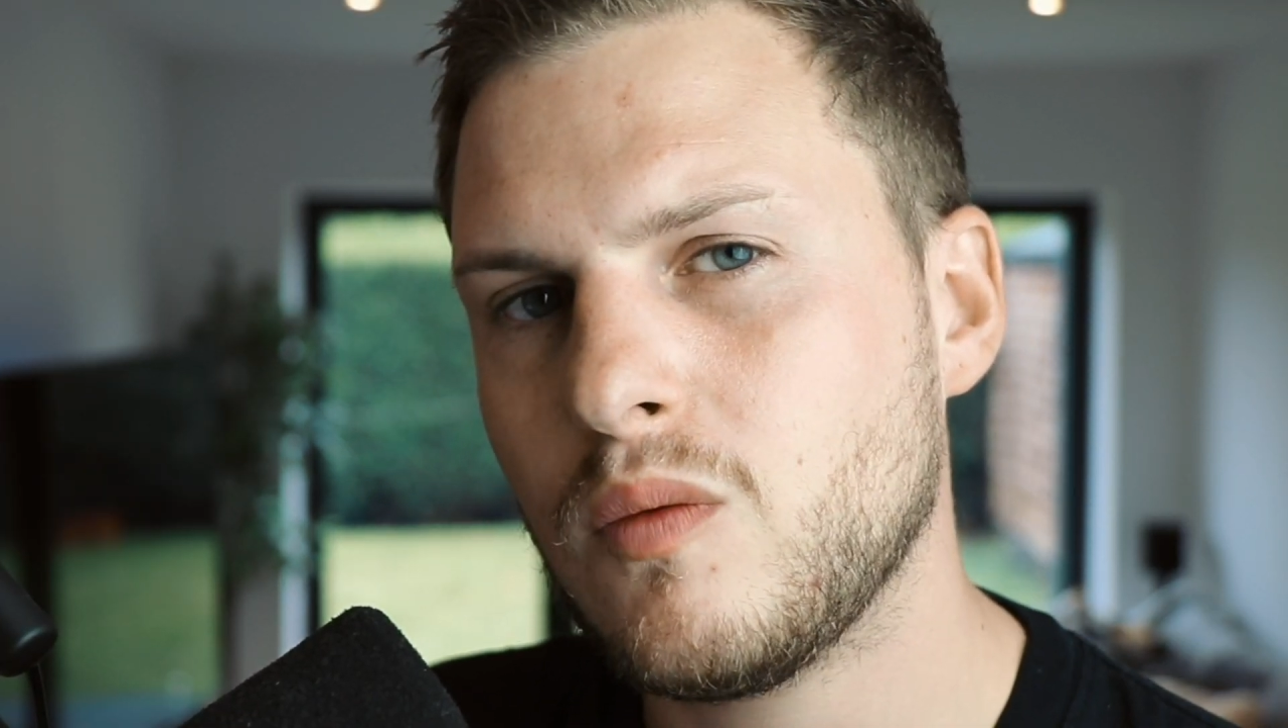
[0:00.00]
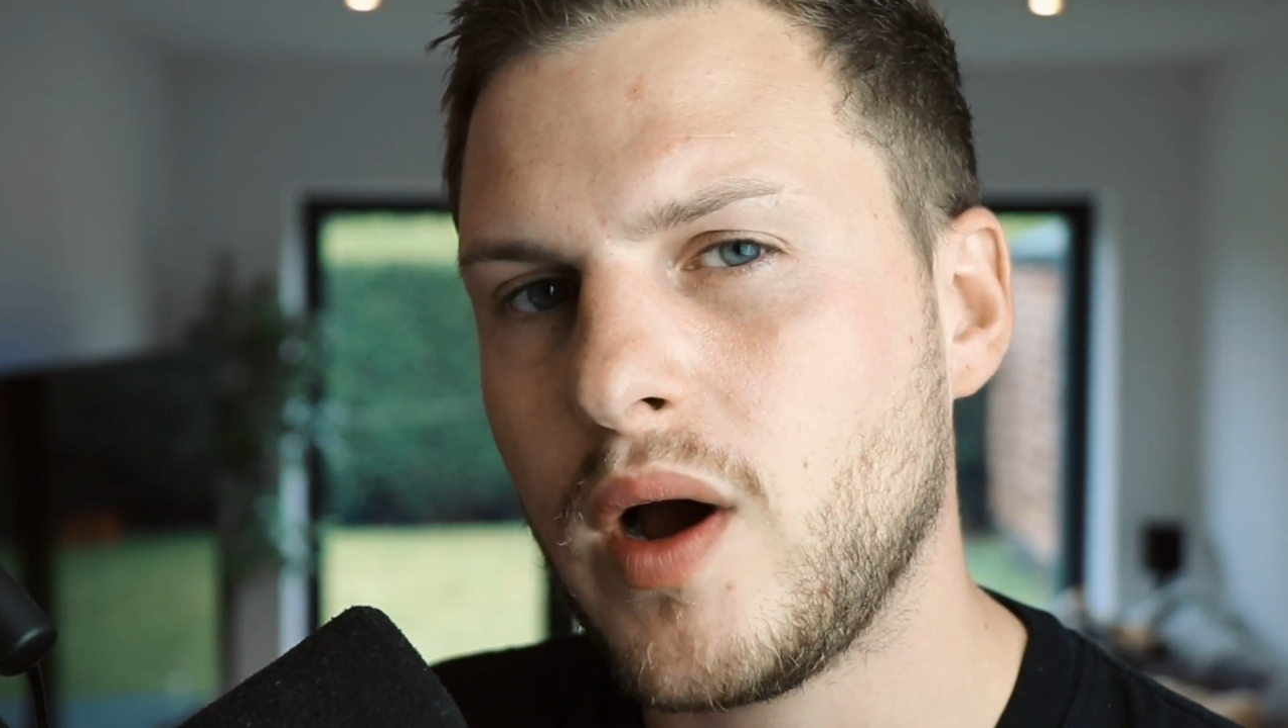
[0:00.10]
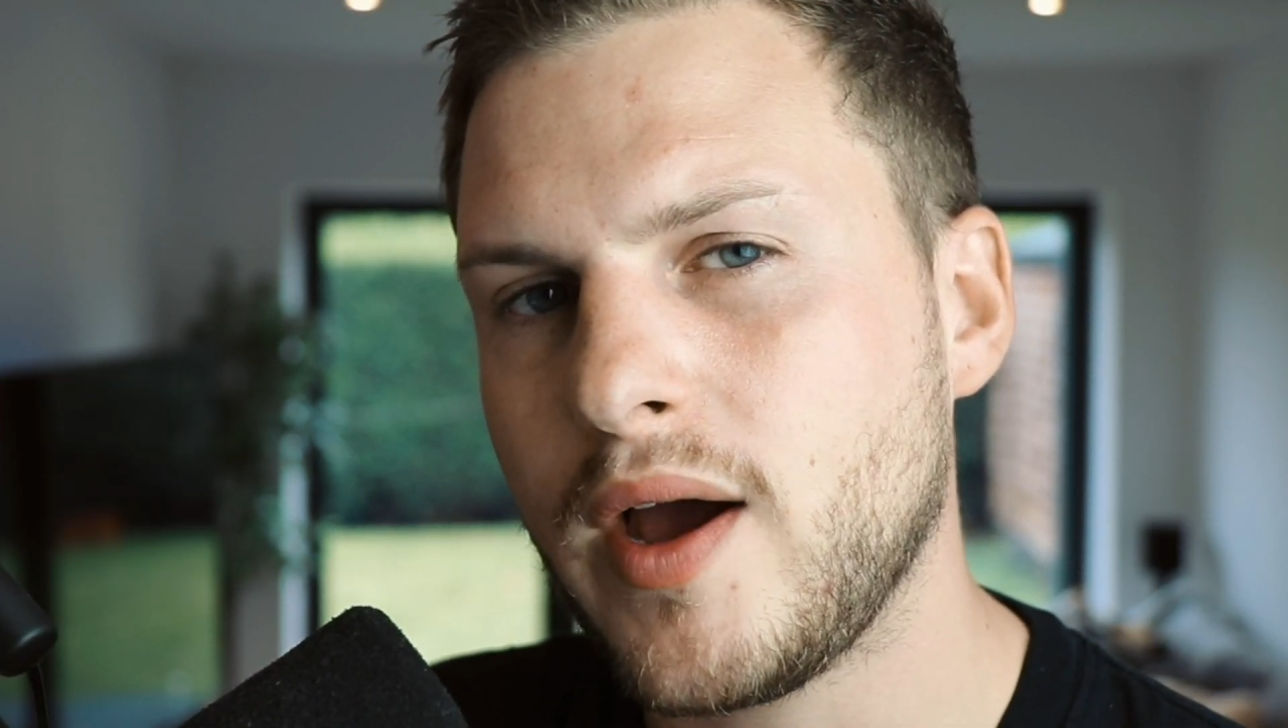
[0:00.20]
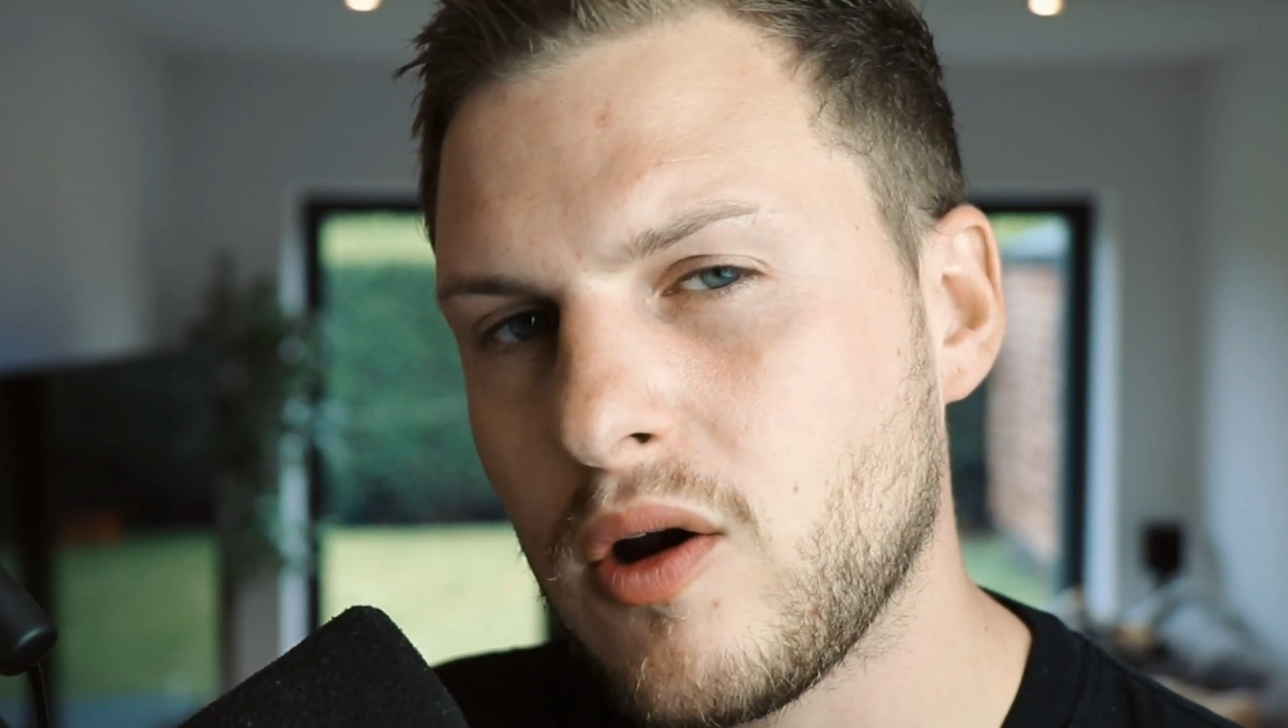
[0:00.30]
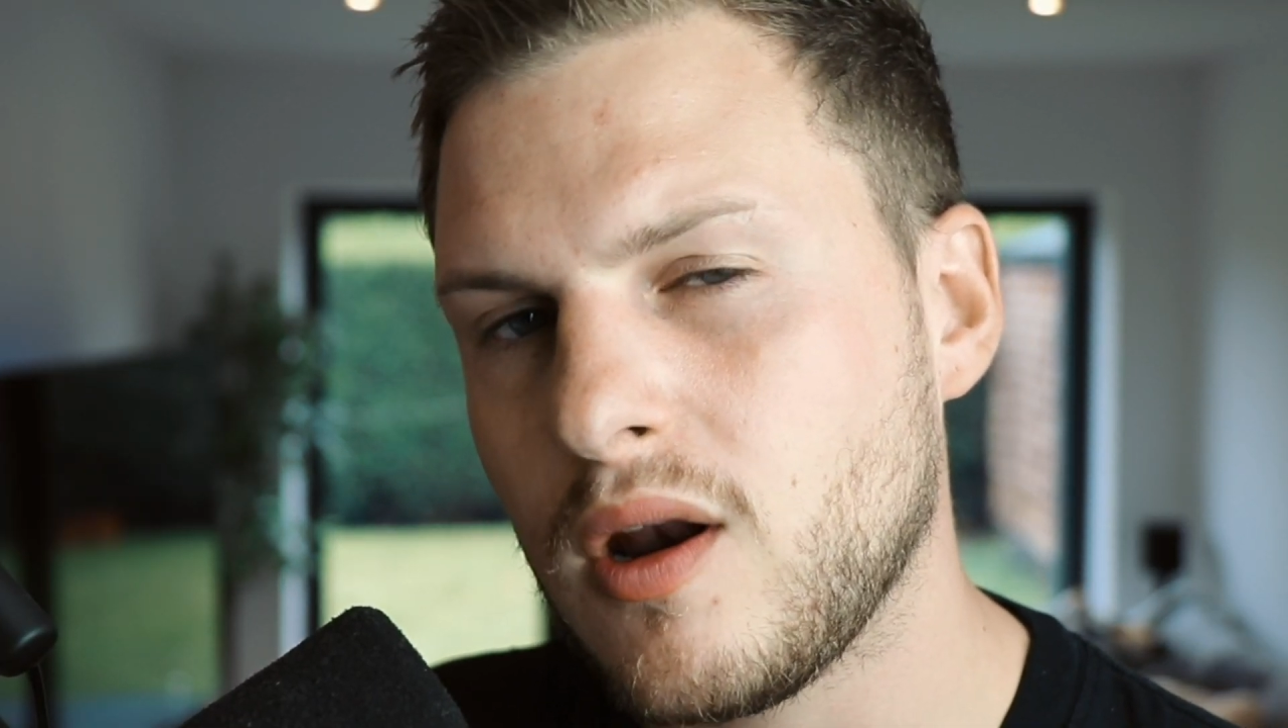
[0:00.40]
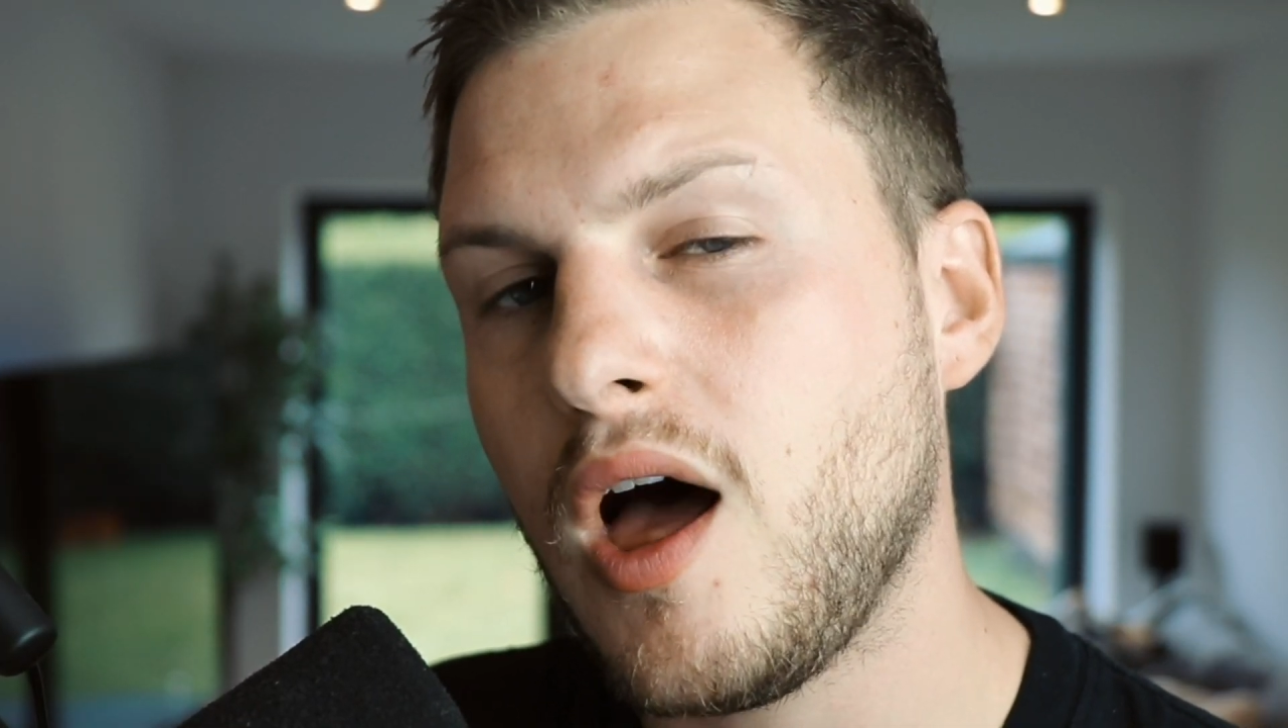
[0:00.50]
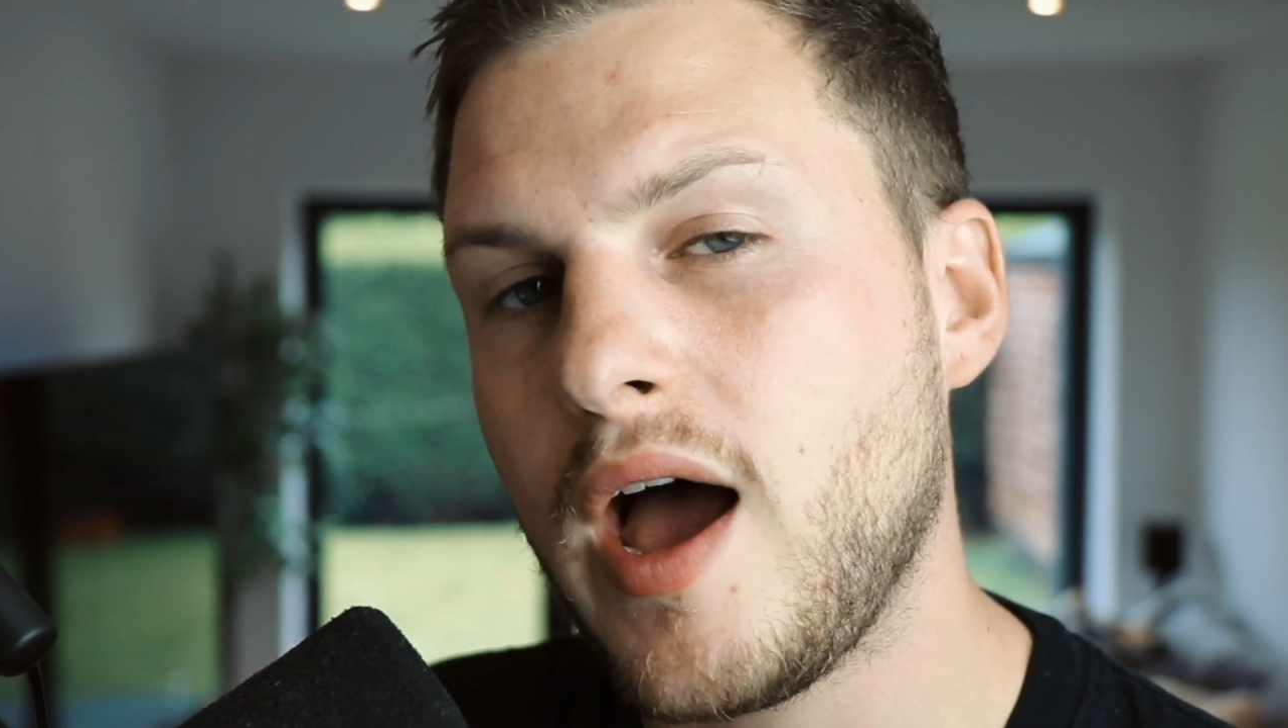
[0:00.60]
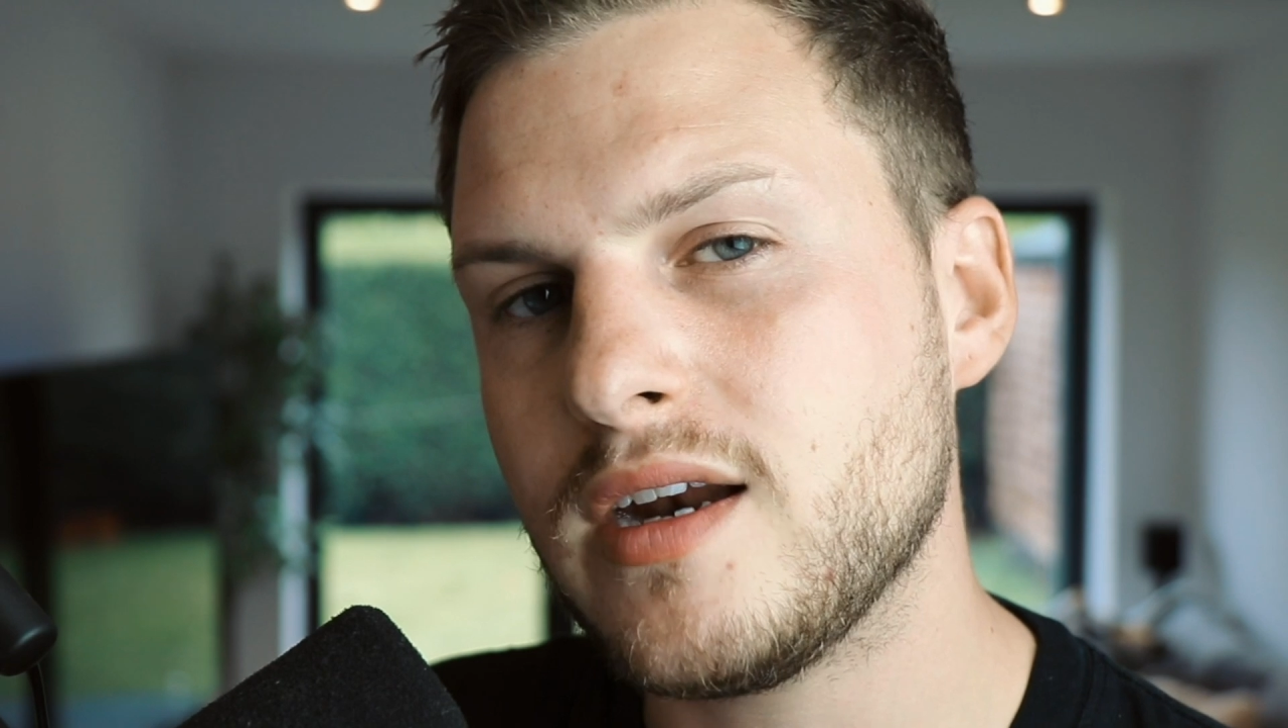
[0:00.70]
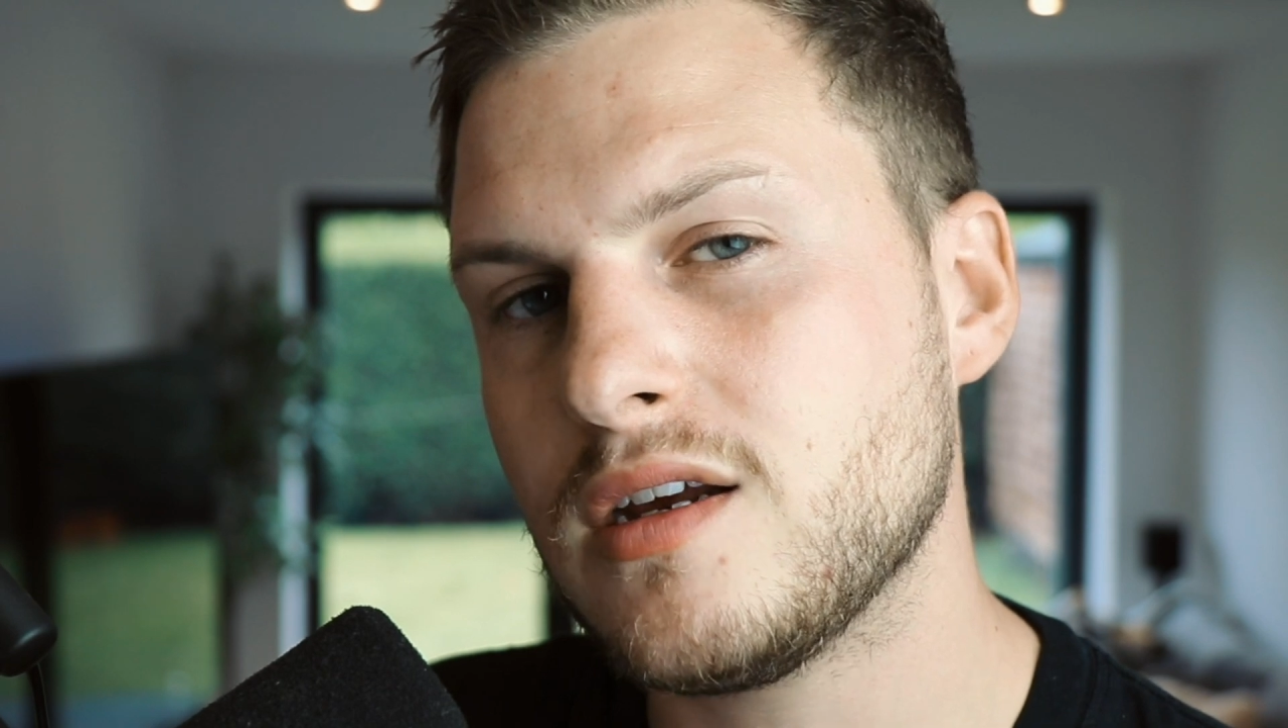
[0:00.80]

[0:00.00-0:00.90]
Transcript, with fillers: why online